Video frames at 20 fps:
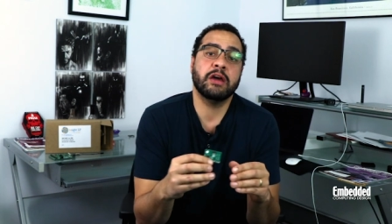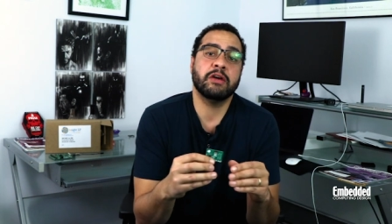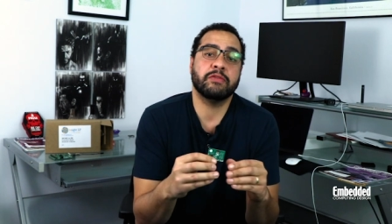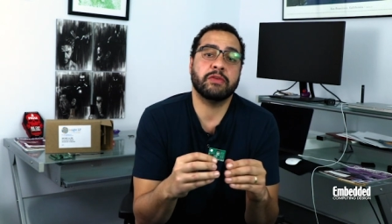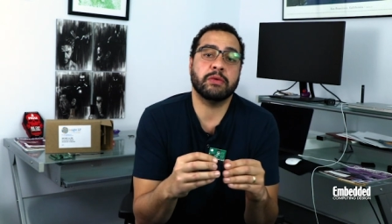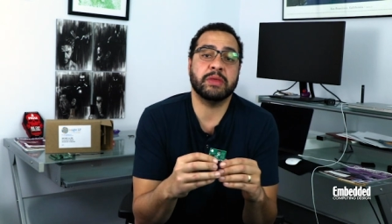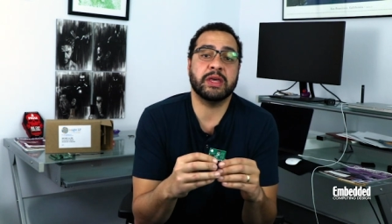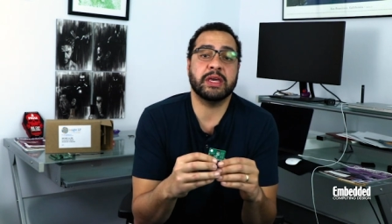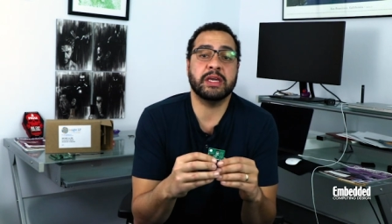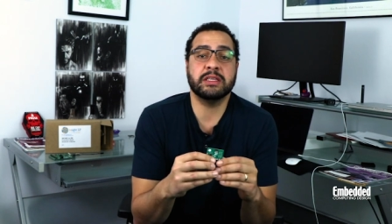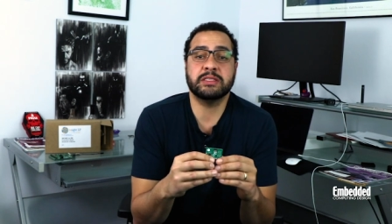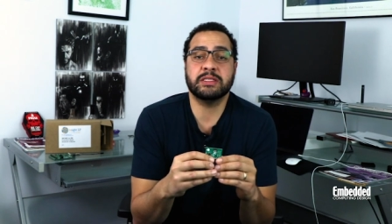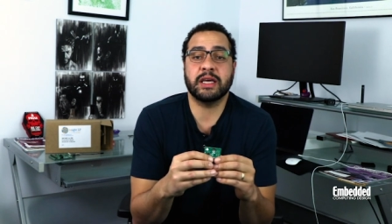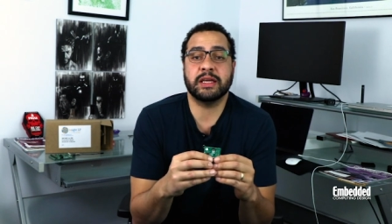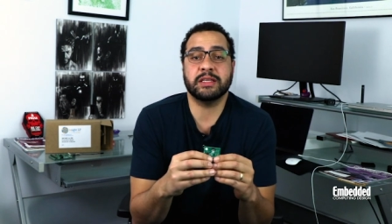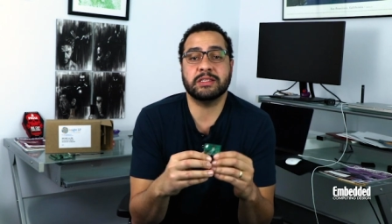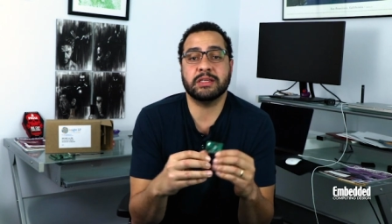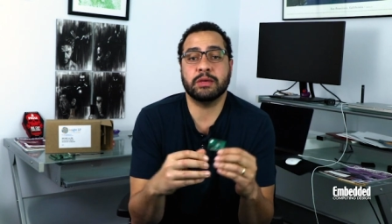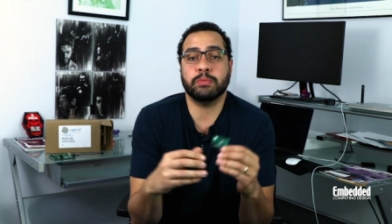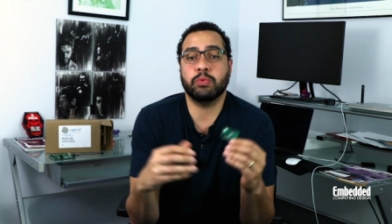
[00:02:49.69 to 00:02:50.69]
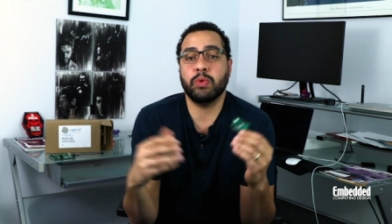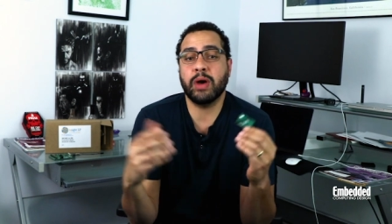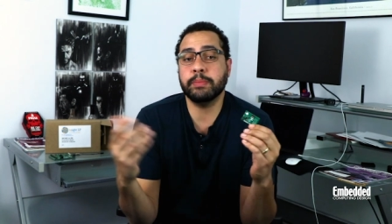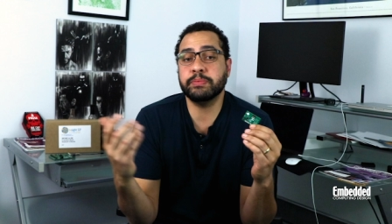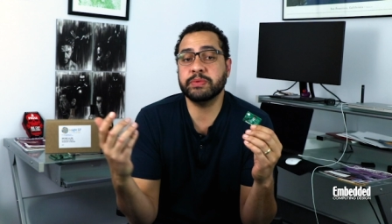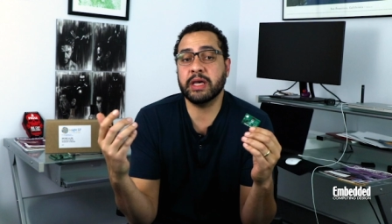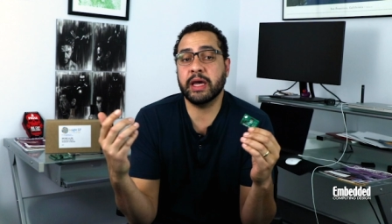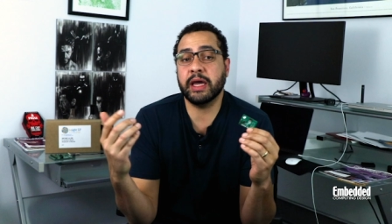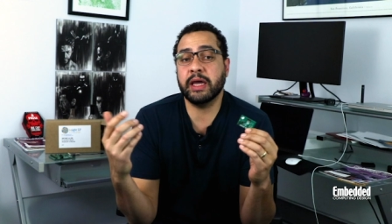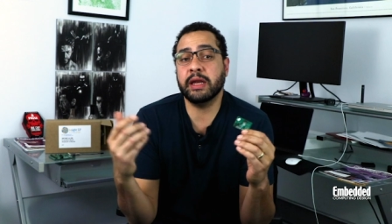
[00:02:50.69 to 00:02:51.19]
from the Inside SiP
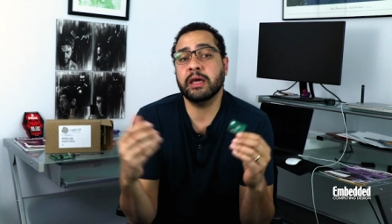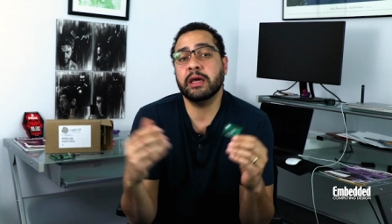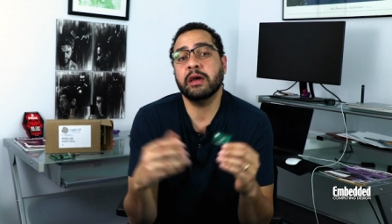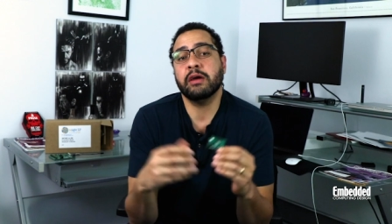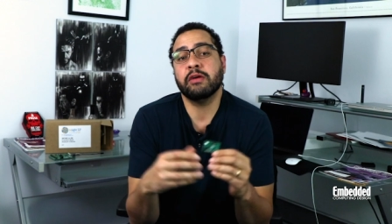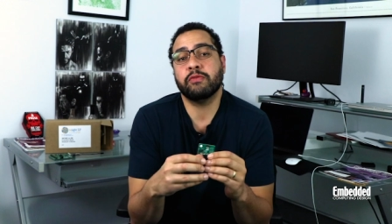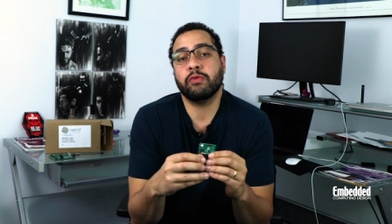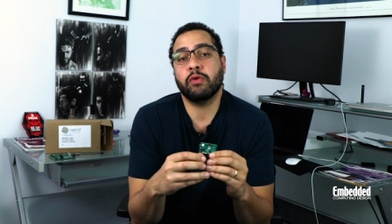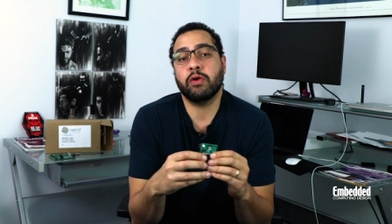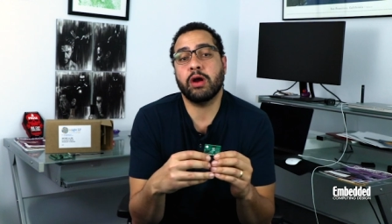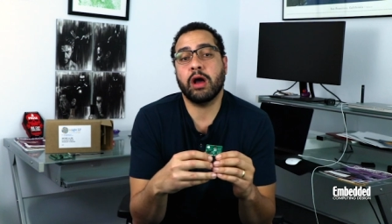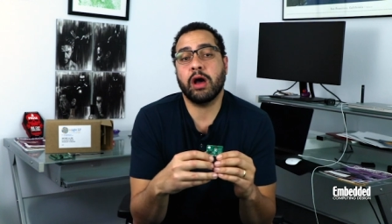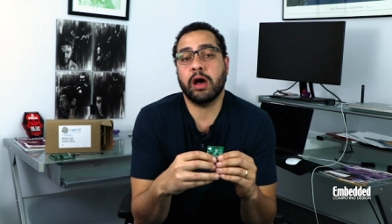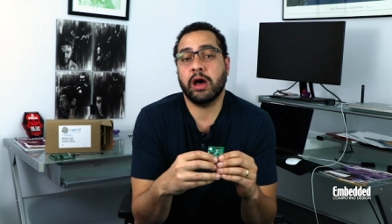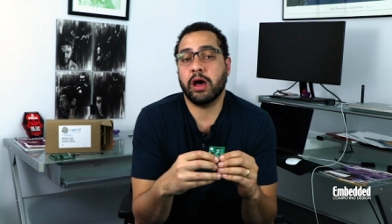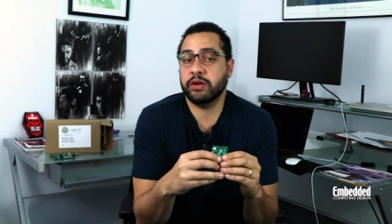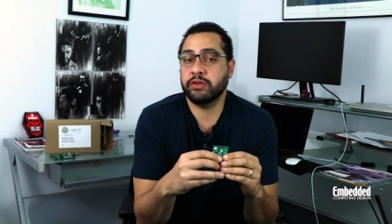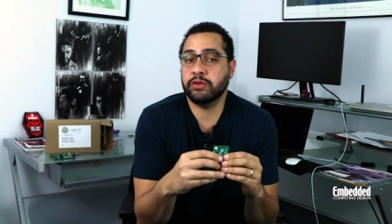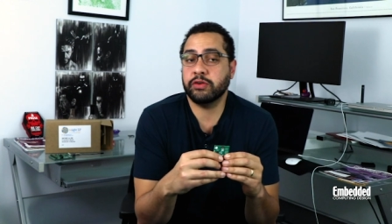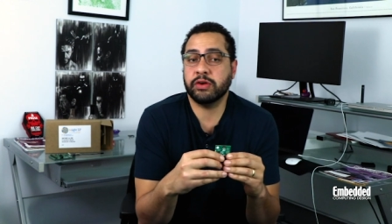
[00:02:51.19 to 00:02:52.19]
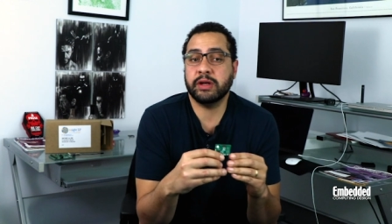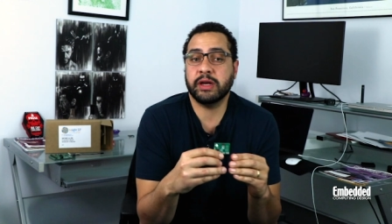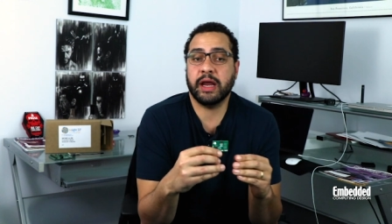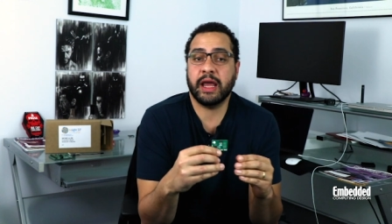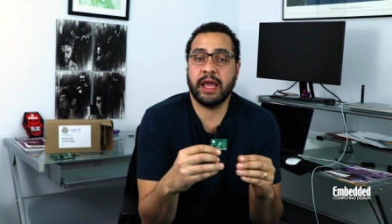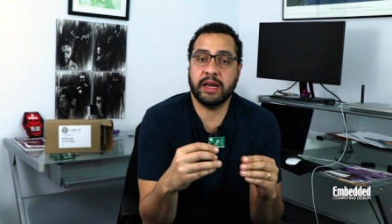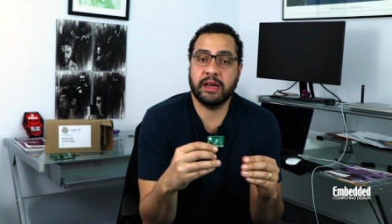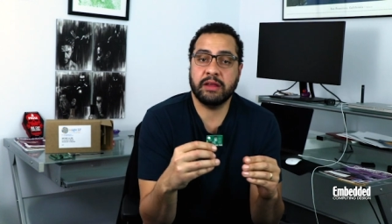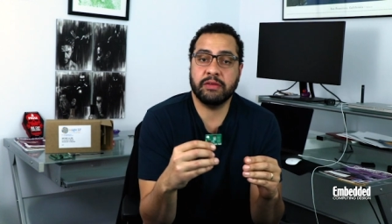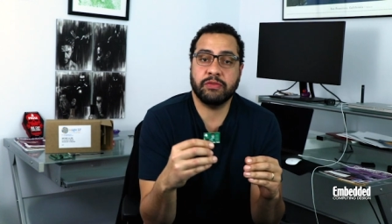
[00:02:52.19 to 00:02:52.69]
website for
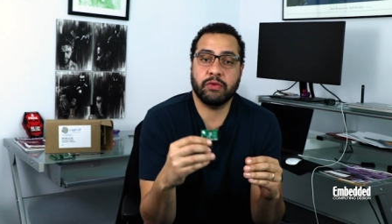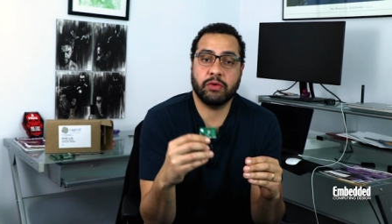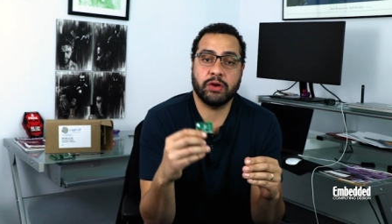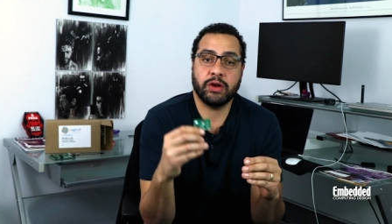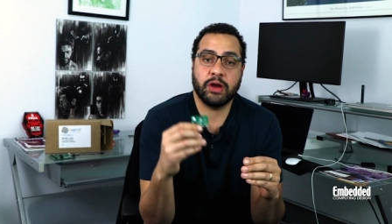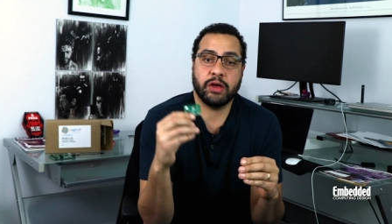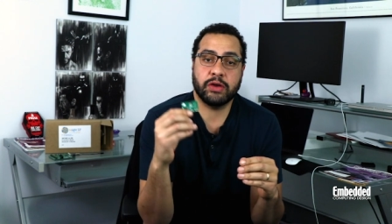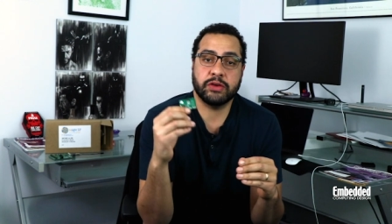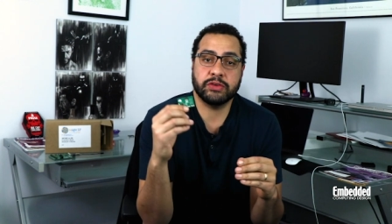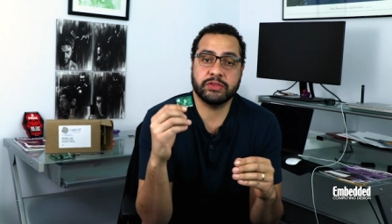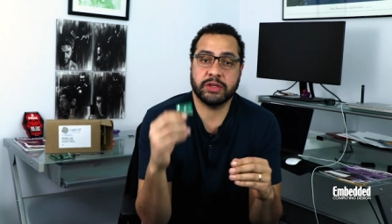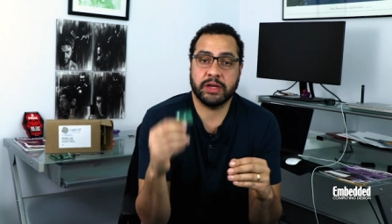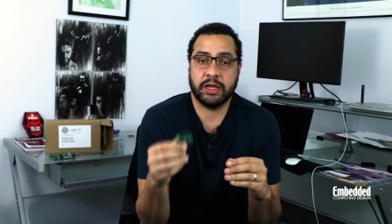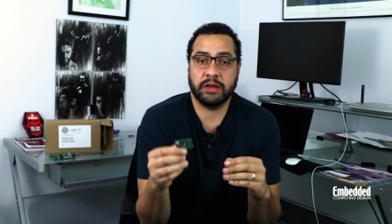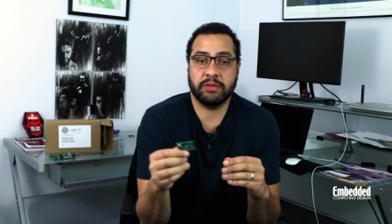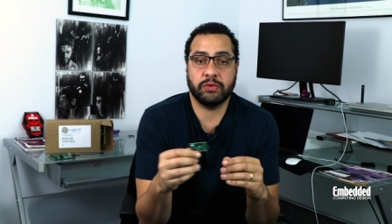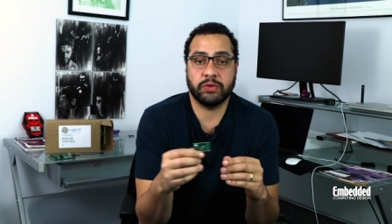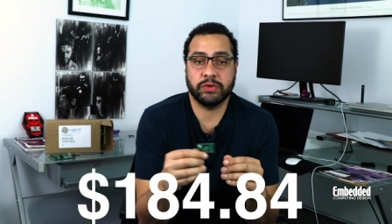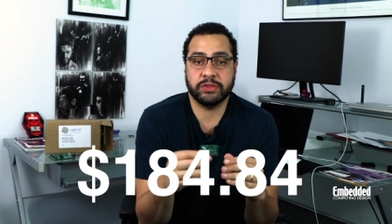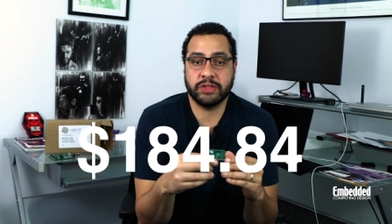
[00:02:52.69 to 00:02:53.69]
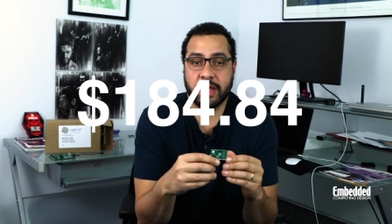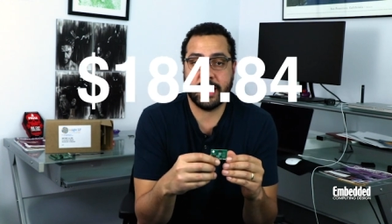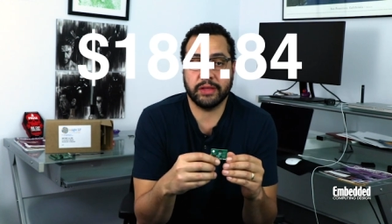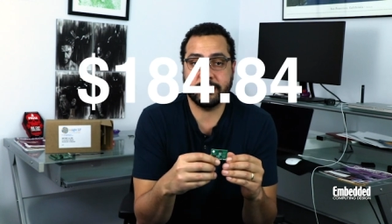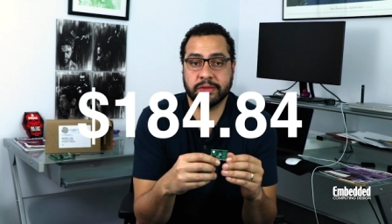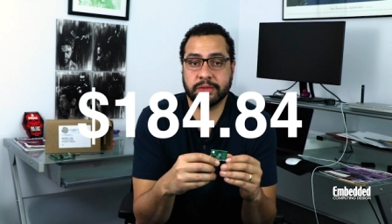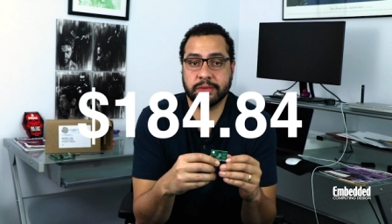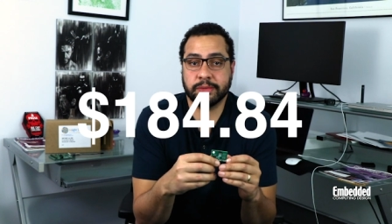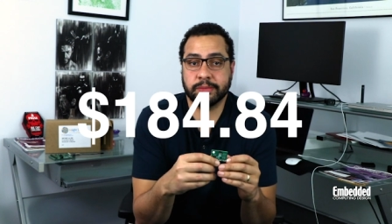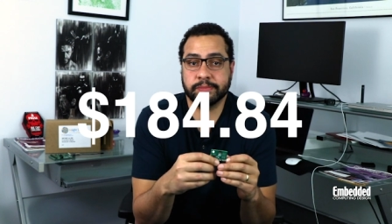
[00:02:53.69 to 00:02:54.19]

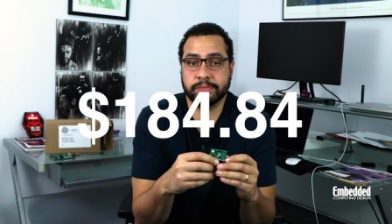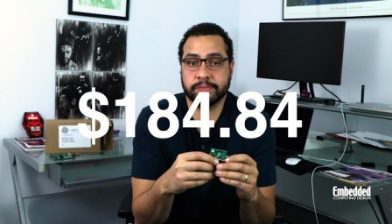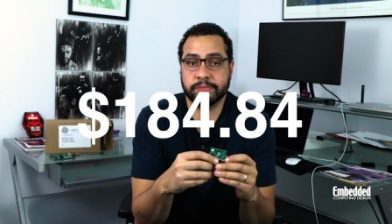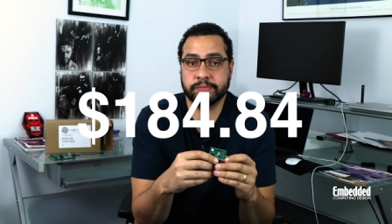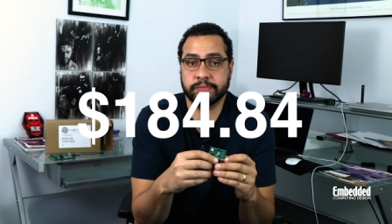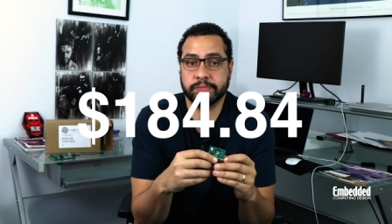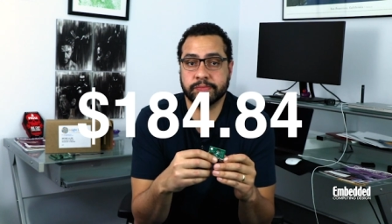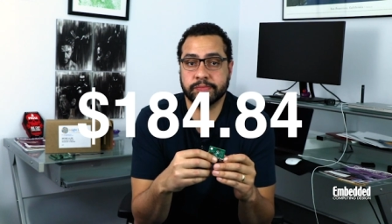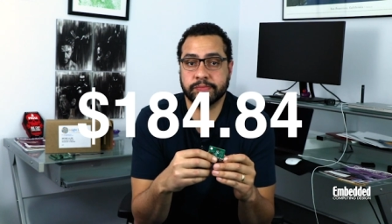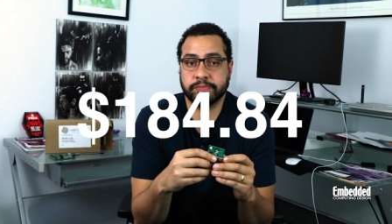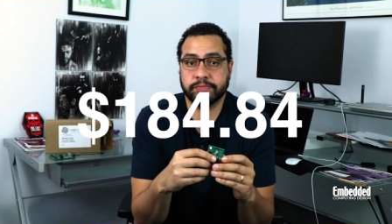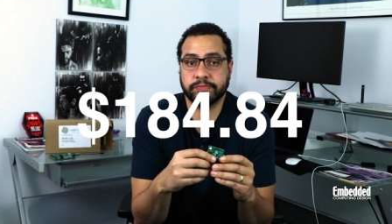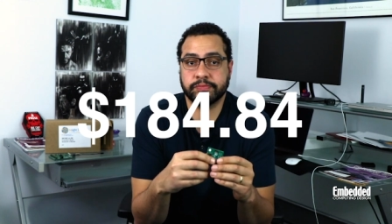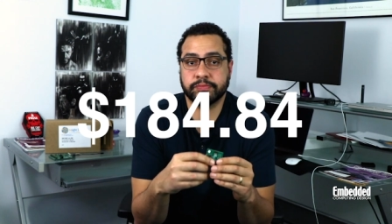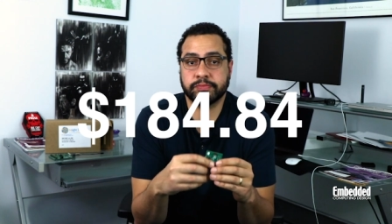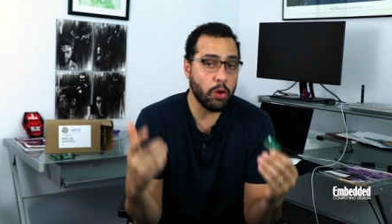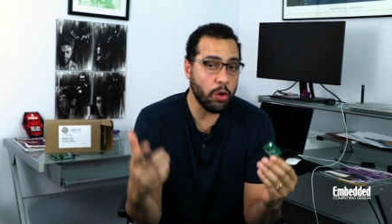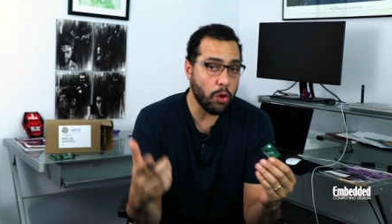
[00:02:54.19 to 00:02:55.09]
$184.84.